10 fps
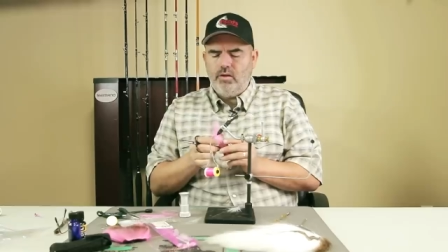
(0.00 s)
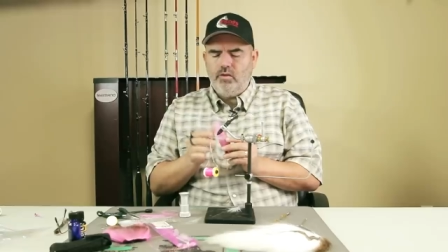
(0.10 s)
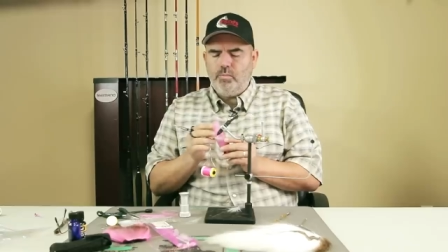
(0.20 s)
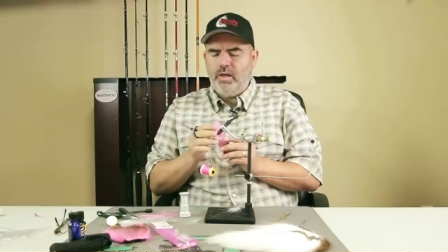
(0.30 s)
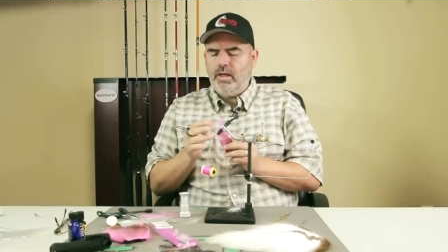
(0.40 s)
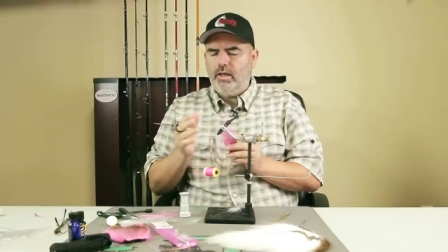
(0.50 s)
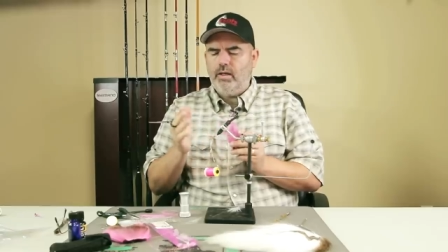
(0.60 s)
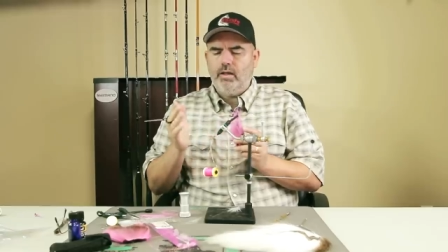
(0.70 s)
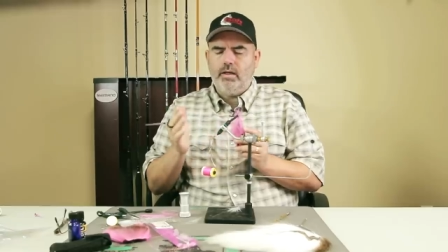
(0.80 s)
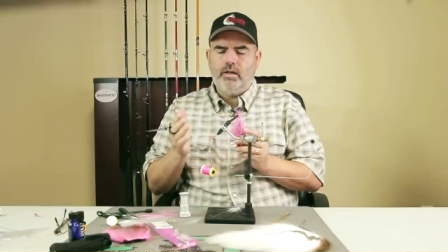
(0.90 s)
use
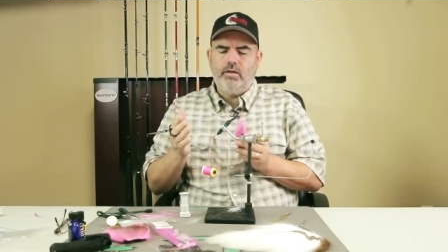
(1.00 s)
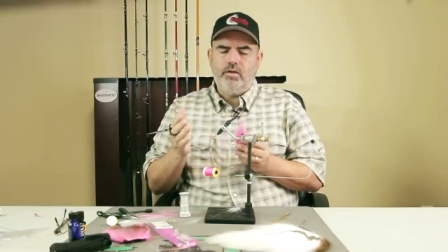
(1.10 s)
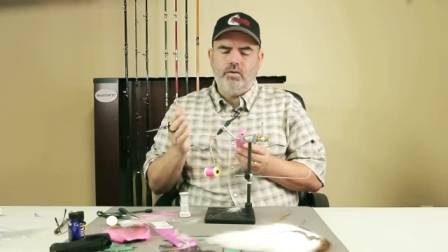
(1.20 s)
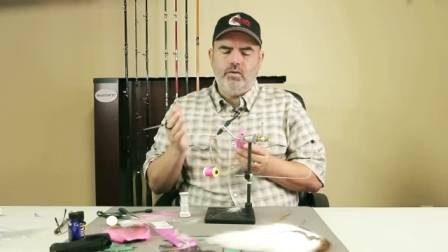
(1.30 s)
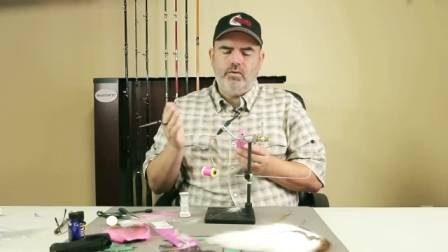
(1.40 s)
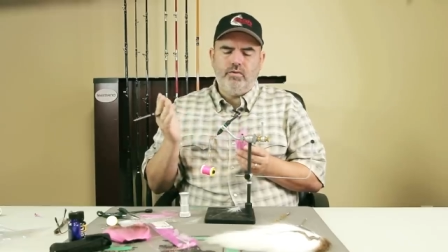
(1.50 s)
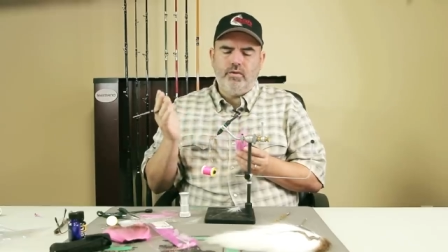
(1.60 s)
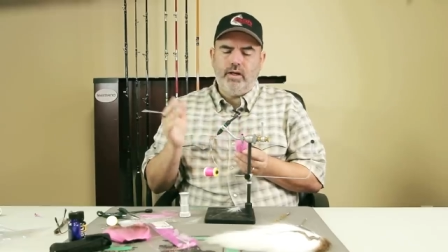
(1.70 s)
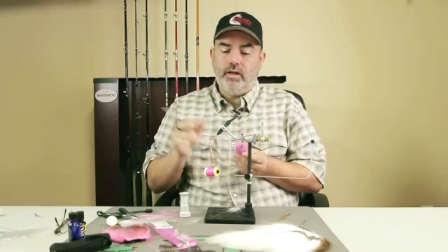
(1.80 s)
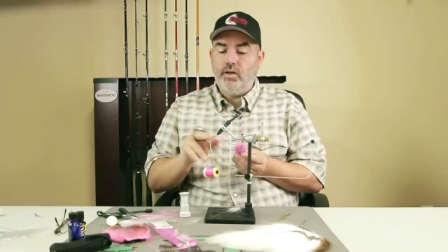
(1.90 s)
pink, I could use,
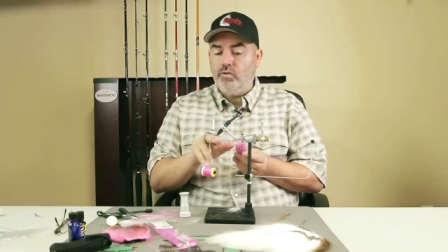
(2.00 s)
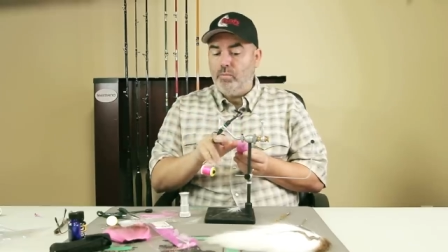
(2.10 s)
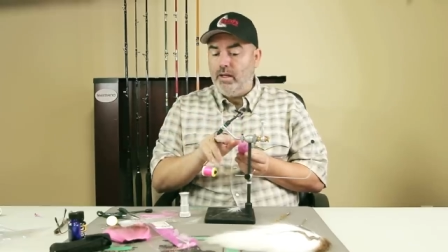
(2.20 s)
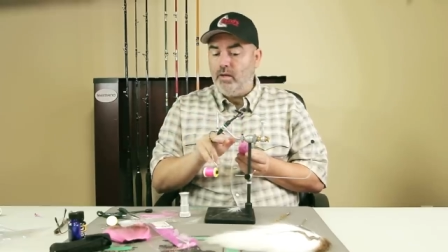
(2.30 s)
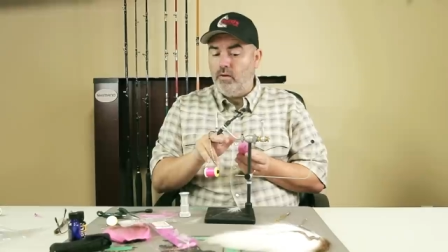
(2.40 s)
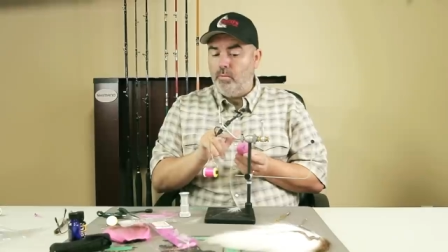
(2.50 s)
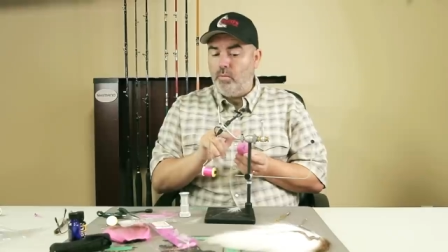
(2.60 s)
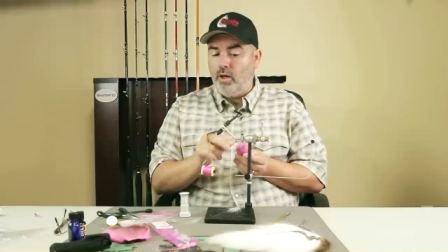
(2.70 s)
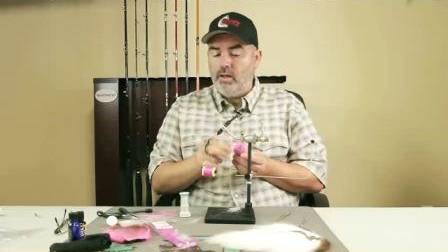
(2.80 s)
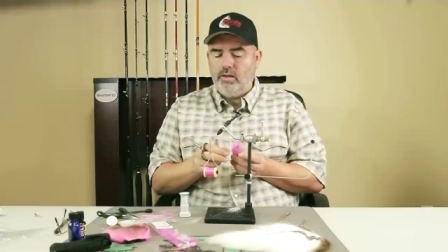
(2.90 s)
uh, I could use pink on the
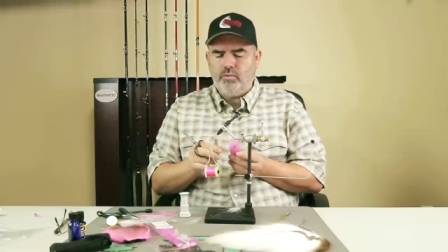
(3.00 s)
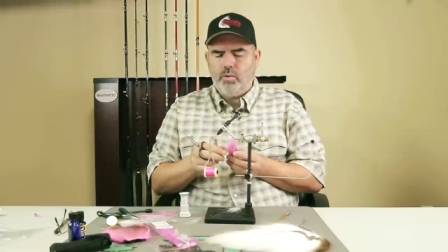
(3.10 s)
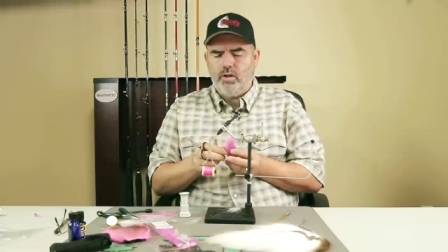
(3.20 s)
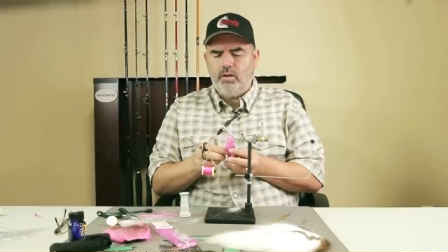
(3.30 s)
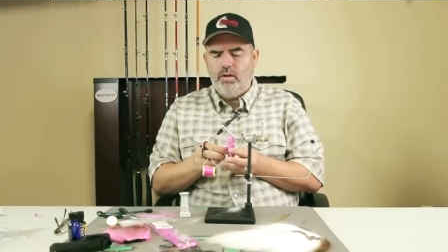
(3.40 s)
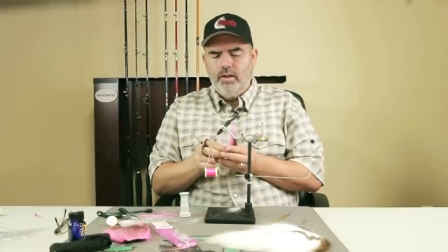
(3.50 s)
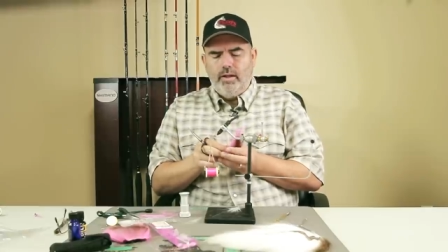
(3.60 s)
body as well.